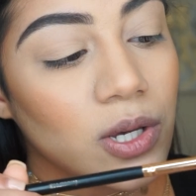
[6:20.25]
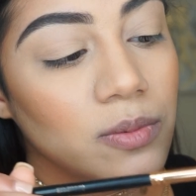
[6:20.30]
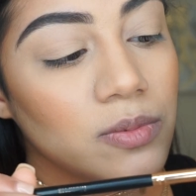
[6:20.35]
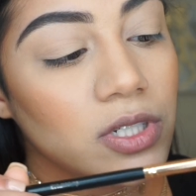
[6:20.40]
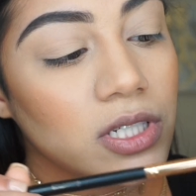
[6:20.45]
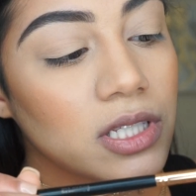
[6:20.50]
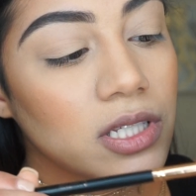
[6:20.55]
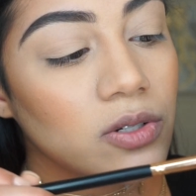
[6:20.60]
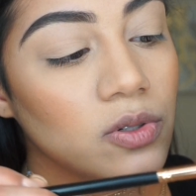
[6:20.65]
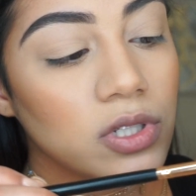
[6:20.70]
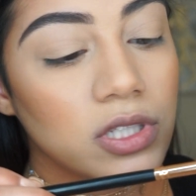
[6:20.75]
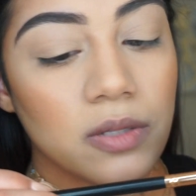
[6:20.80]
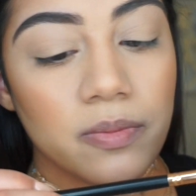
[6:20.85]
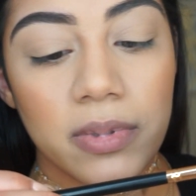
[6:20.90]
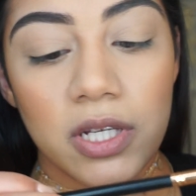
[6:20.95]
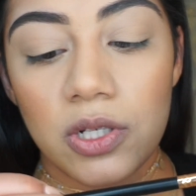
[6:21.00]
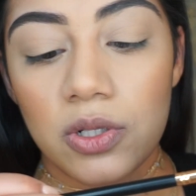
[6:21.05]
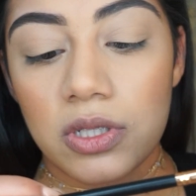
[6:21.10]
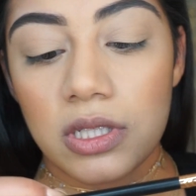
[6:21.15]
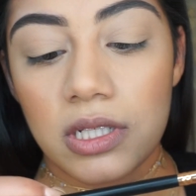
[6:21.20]
I'm just going to
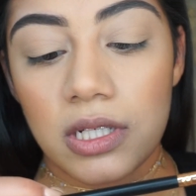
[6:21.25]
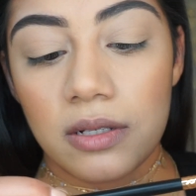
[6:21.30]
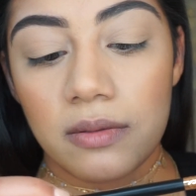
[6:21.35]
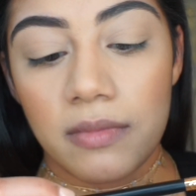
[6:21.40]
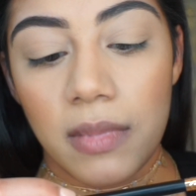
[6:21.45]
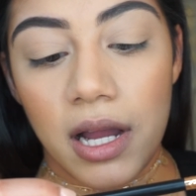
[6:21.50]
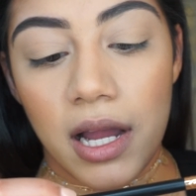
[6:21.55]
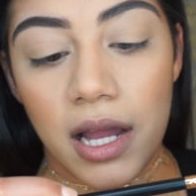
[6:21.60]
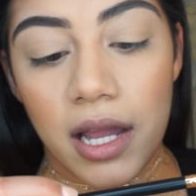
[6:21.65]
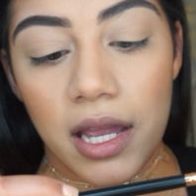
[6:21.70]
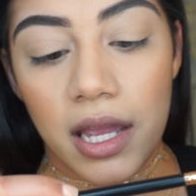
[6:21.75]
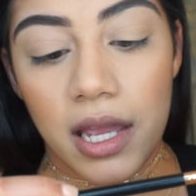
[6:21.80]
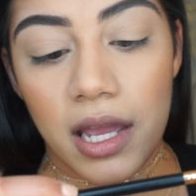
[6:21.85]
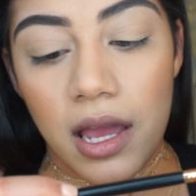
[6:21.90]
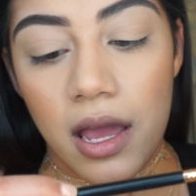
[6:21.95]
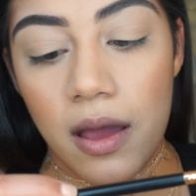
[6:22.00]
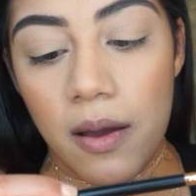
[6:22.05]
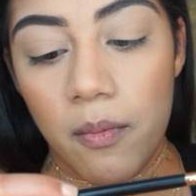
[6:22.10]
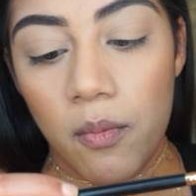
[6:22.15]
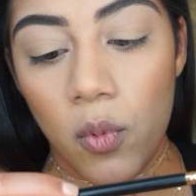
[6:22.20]
be using
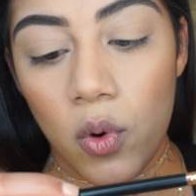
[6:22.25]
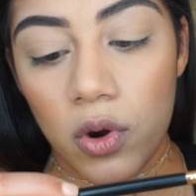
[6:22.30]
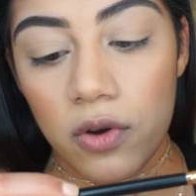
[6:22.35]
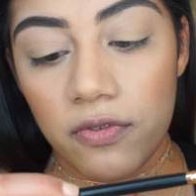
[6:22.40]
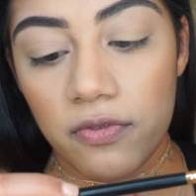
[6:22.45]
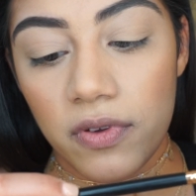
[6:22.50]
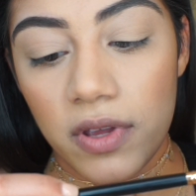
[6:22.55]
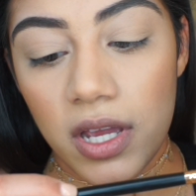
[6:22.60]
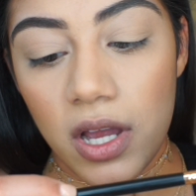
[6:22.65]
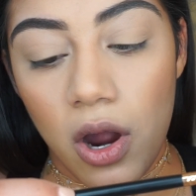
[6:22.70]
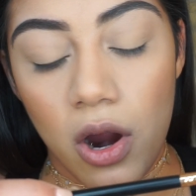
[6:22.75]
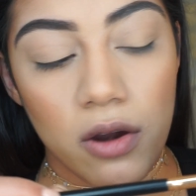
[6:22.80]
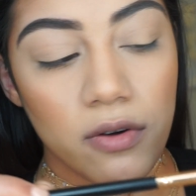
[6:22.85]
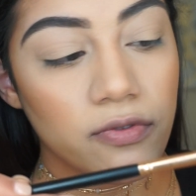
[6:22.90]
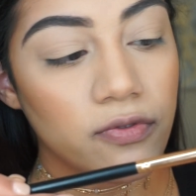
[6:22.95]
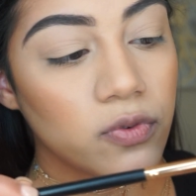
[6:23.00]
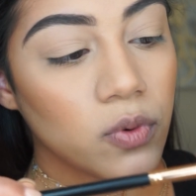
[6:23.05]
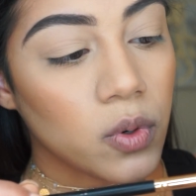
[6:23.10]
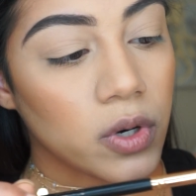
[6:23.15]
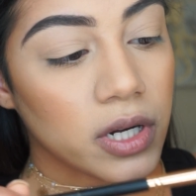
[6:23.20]
my Morphe
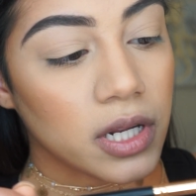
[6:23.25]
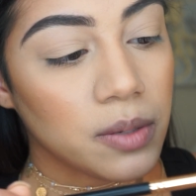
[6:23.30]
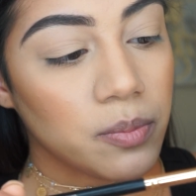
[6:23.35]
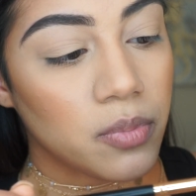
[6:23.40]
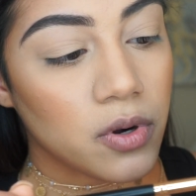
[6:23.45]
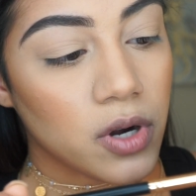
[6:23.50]
R40